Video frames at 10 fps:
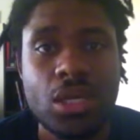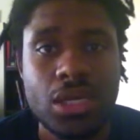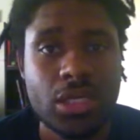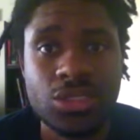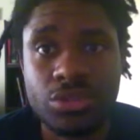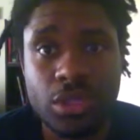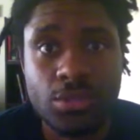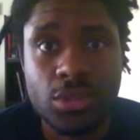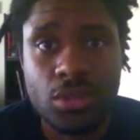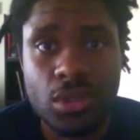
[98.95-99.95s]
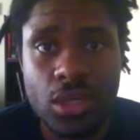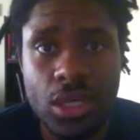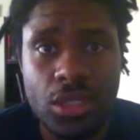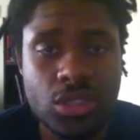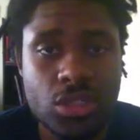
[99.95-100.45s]
Any dreams, you,
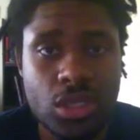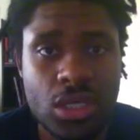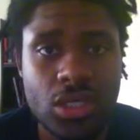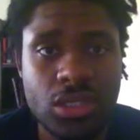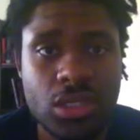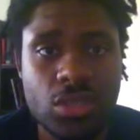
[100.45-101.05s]
any anything